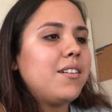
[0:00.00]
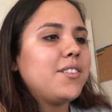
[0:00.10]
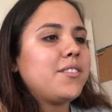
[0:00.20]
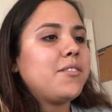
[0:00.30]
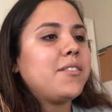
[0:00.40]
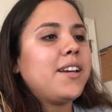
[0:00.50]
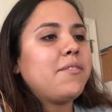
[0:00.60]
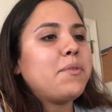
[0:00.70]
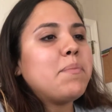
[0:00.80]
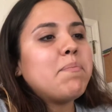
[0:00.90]
So I
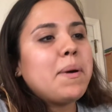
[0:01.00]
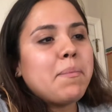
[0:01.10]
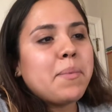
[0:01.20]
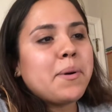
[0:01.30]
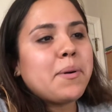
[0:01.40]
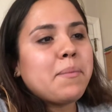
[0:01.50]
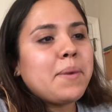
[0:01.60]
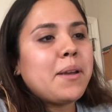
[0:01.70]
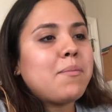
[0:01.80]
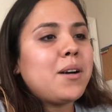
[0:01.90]
remember
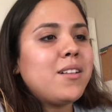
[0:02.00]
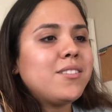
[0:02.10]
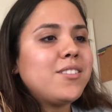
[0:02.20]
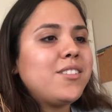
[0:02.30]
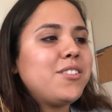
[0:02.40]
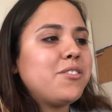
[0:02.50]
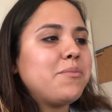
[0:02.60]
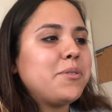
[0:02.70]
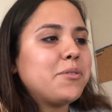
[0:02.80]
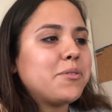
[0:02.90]
my biology teacher
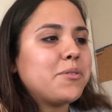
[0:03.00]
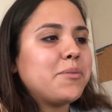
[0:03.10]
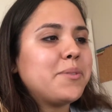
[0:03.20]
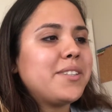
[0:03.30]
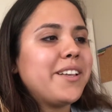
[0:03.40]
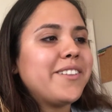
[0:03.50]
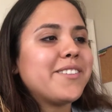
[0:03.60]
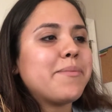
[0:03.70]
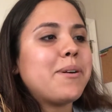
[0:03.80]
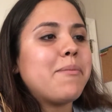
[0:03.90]
in middle school would tell us
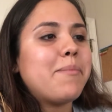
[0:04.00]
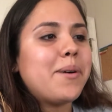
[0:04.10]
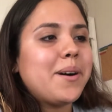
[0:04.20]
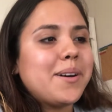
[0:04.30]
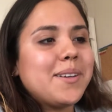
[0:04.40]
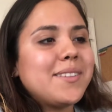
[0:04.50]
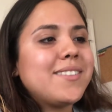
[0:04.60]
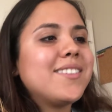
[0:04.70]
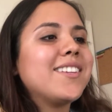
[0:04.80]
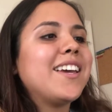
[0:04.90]
about moths
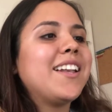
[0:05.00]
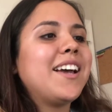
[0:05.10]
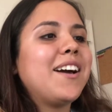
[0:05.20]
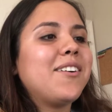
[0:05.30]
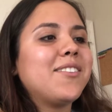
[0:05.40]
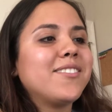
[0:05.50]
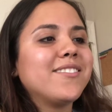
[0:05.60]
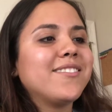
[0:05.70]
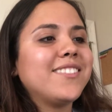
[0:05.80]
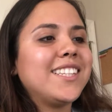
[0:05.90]
and how
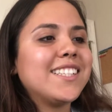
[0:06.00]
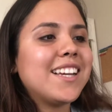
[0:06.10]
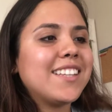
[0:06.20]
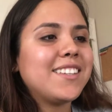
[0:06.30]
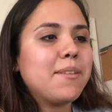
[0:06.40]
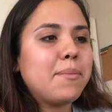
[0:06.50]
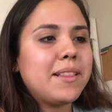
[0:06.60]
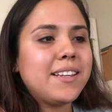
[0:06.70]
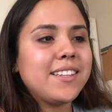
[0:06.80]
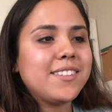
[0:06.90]
these had the
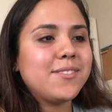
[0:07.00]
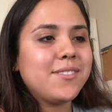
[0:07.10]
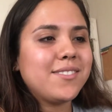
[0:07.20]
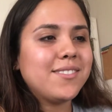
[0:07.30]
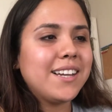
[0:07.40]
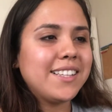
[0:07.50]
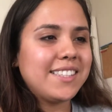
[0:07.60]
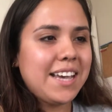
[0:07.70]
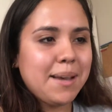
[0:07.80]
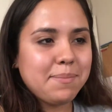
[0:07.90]
ability to
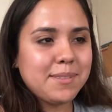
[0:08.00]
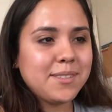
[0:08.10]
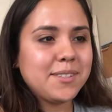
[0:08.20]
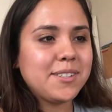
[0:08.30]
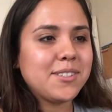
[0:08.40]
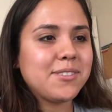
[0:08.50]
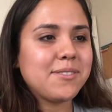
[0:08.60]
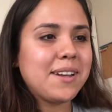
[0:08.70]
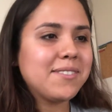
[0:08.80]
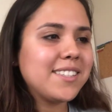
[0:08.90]
adapt to their
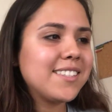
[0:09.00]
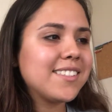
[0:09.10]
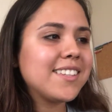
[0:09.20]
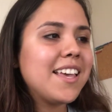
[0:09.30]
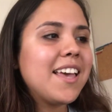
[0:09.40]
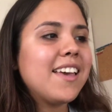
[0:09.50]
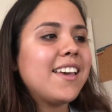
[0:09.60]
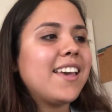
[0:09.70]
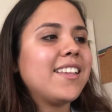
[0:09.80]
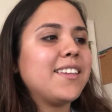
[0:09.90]
surroundings,
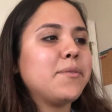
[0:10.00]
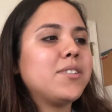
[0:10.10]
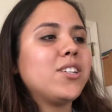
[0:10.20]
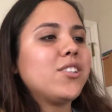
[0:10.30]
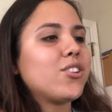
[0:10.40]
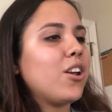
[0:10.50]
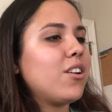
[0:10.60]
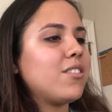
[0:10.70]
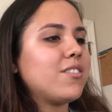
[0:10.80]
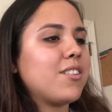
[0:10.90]
and they would change
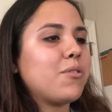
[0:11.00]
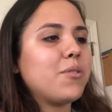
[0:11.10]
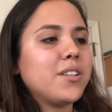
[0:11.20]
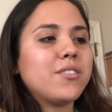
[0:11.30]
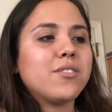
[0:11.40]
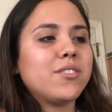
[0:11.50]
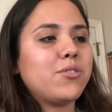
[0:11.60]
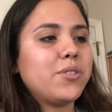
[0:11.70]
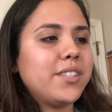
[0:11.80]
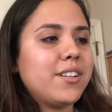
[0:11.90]
colors according to the
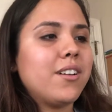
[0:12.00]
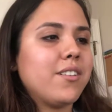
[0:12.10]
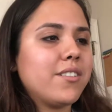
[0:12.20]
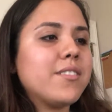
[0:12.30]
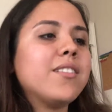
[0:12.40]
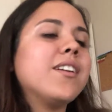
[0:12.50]
tree colors.